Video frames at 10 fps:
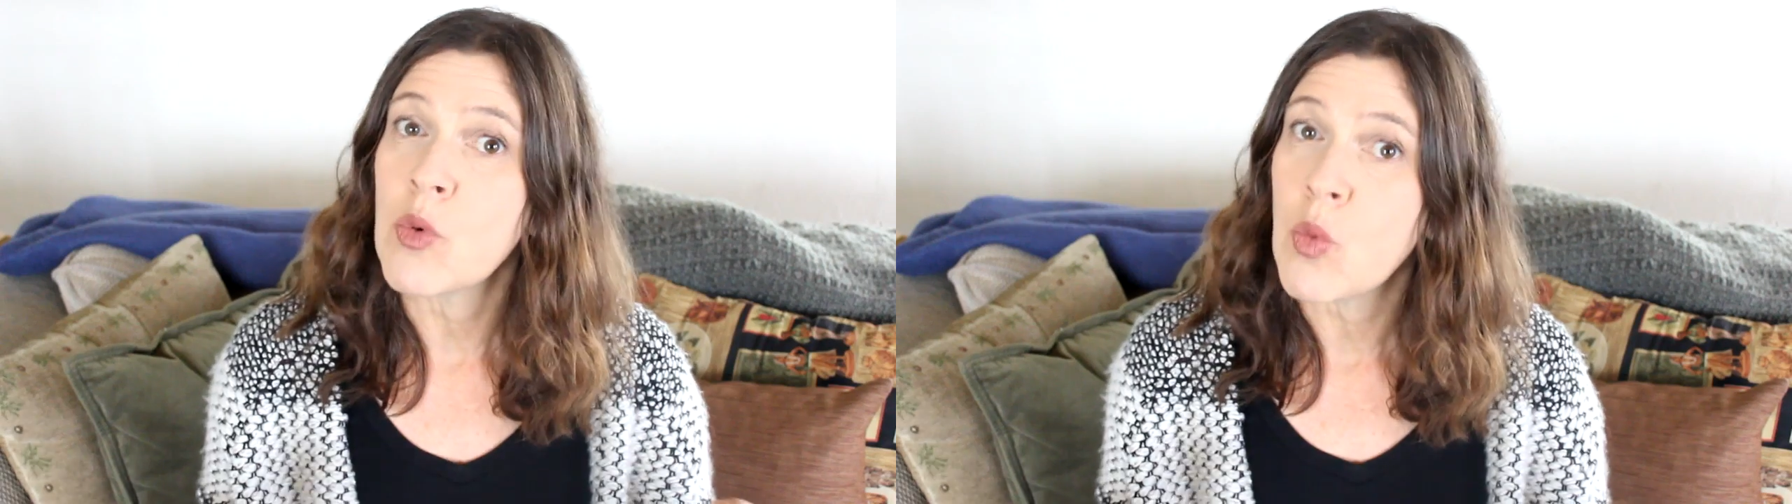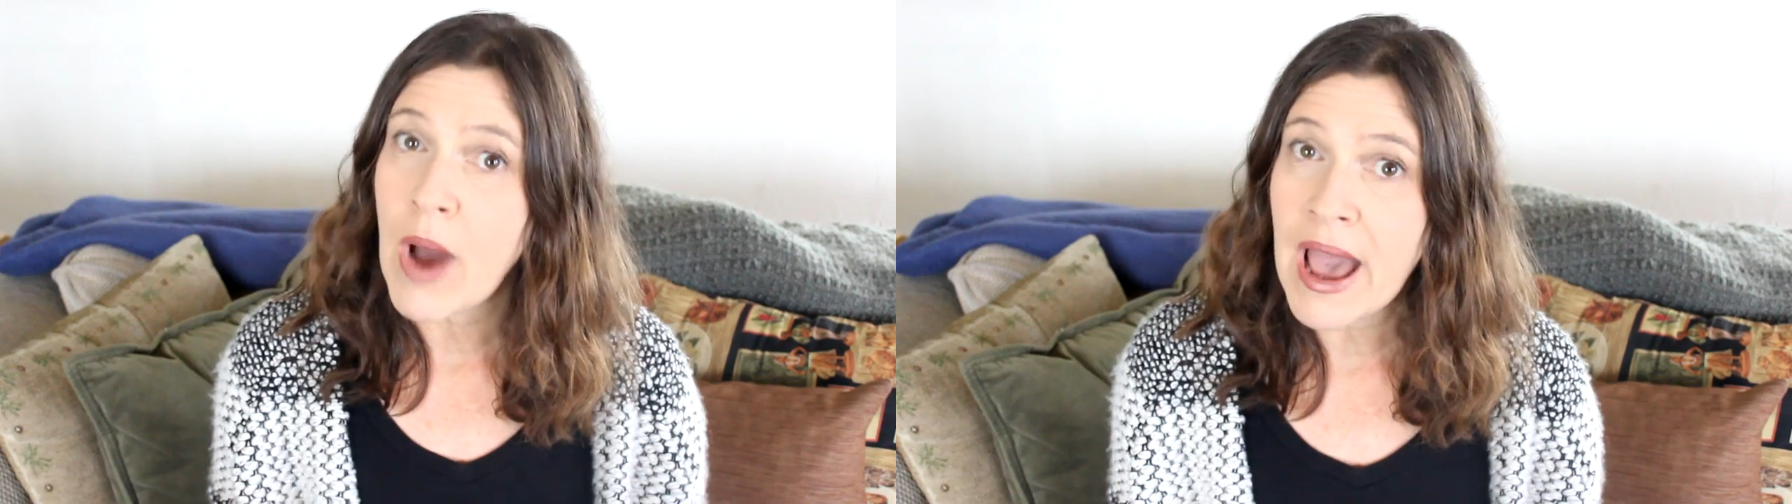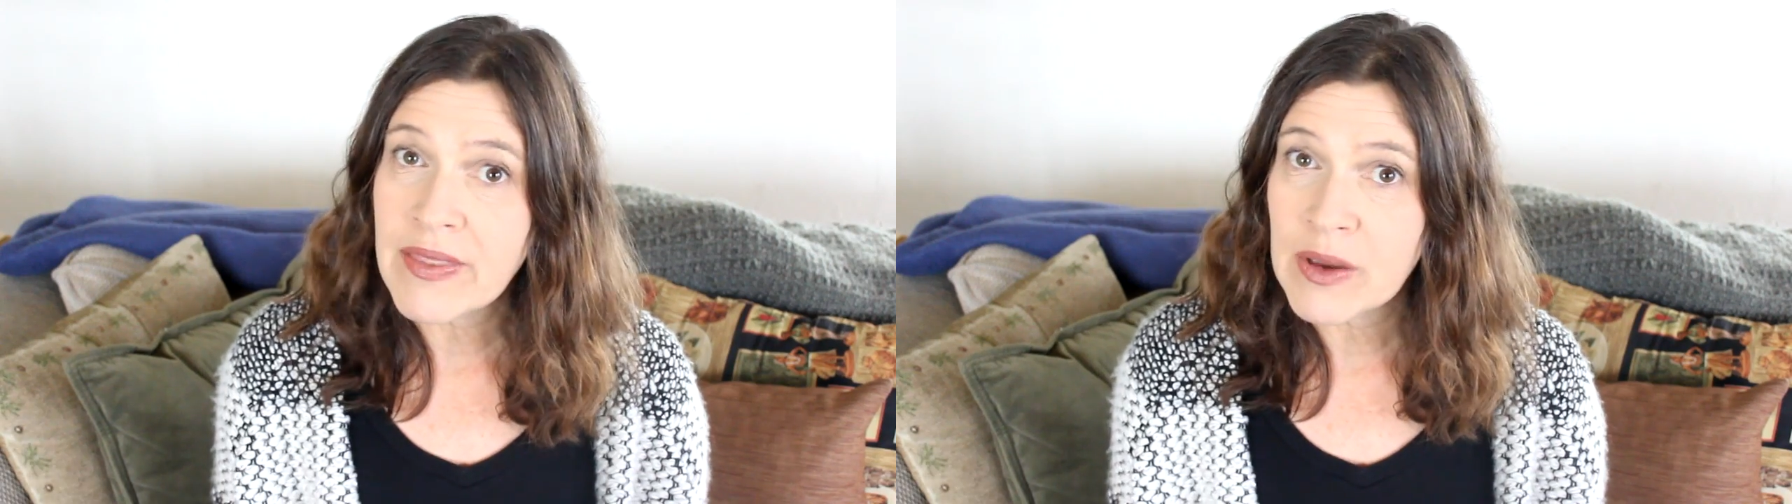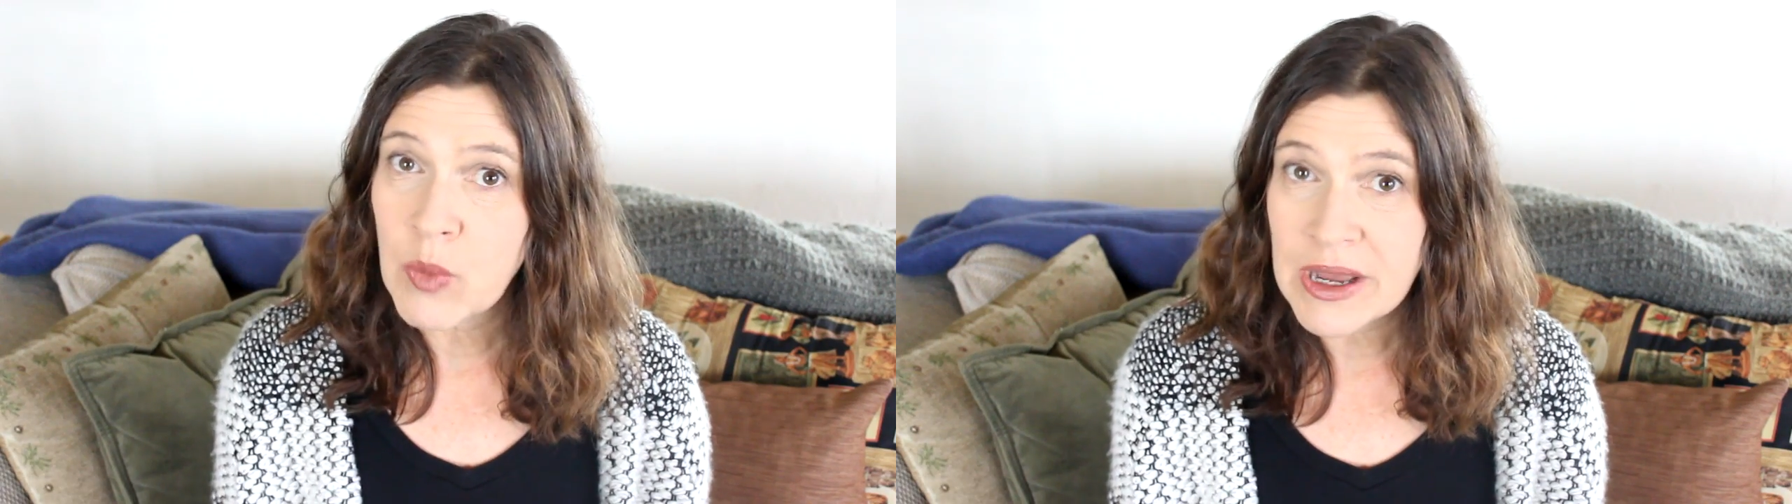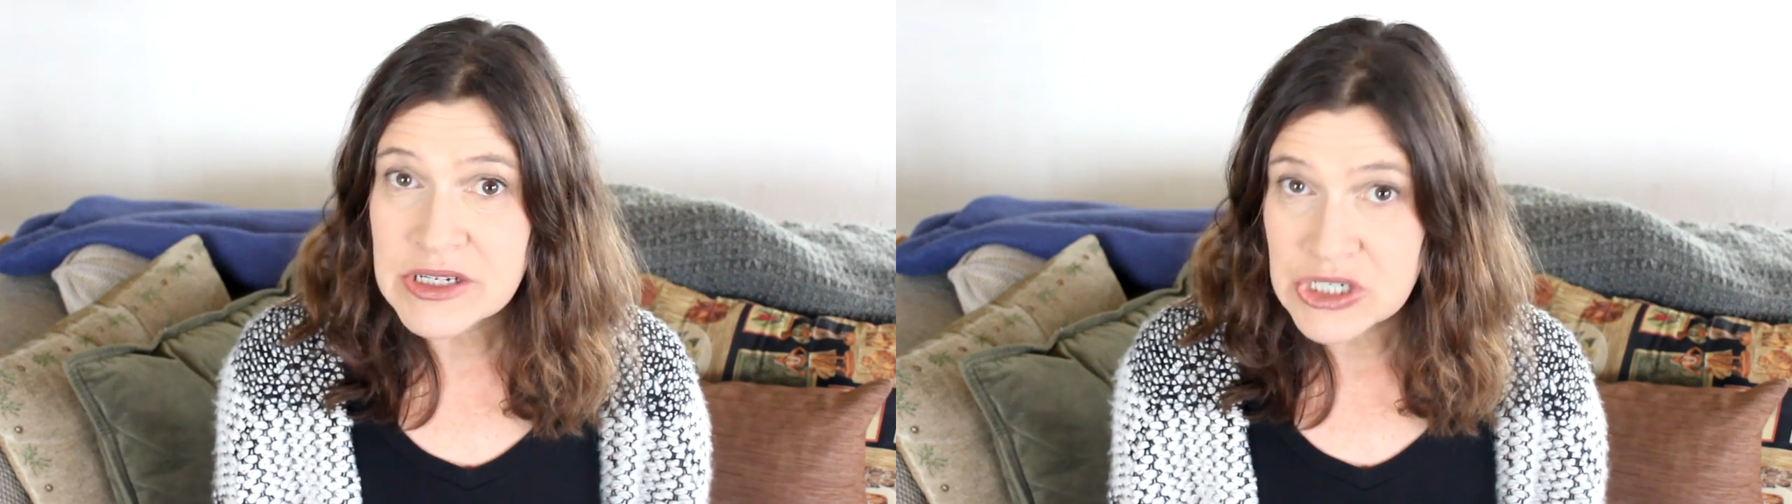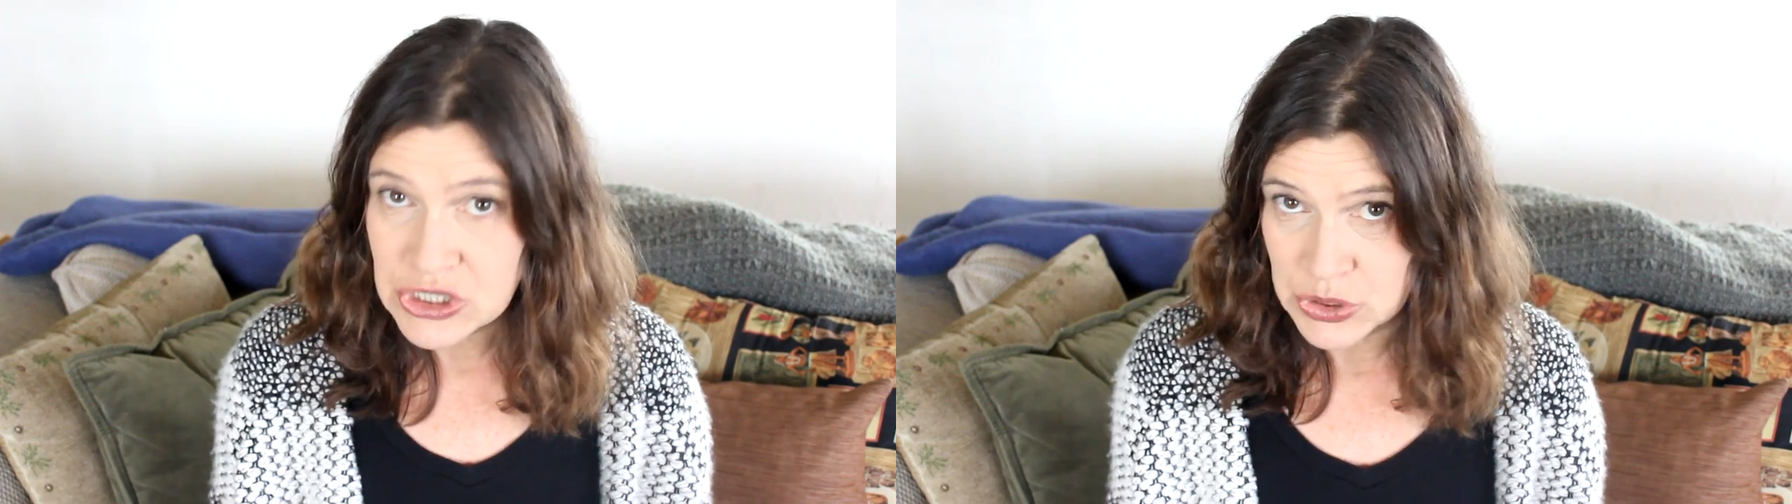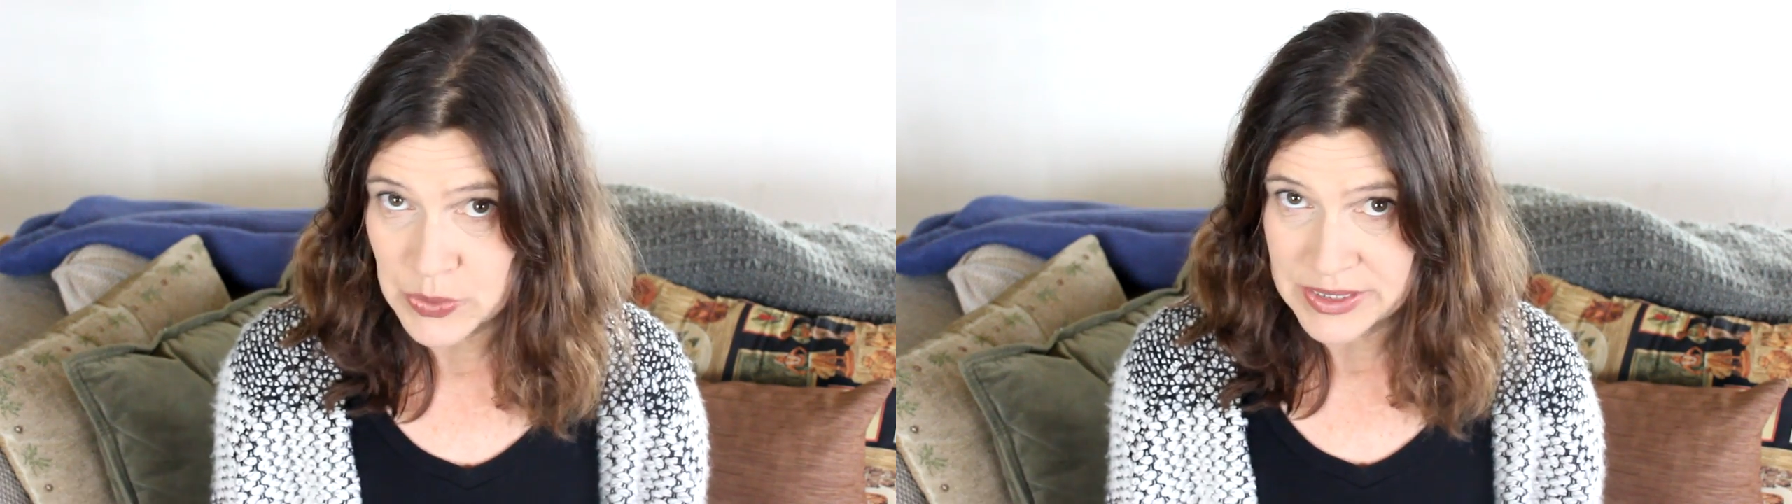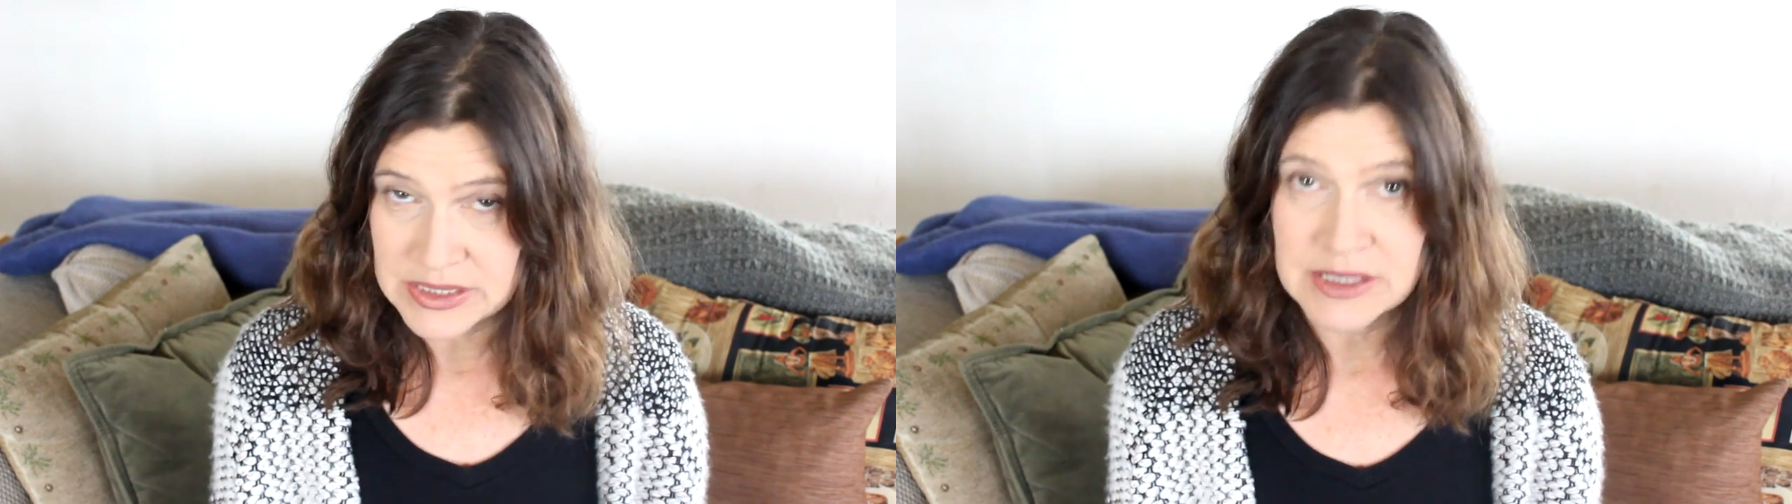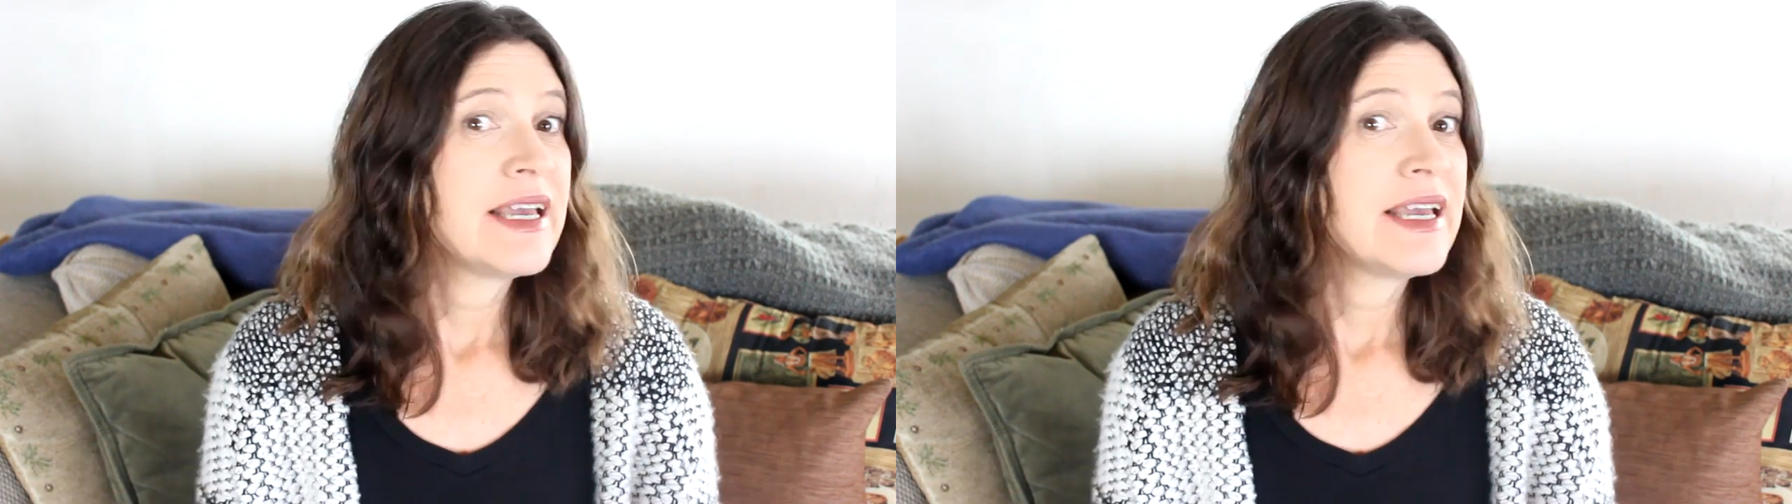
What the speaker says: why they want to do it.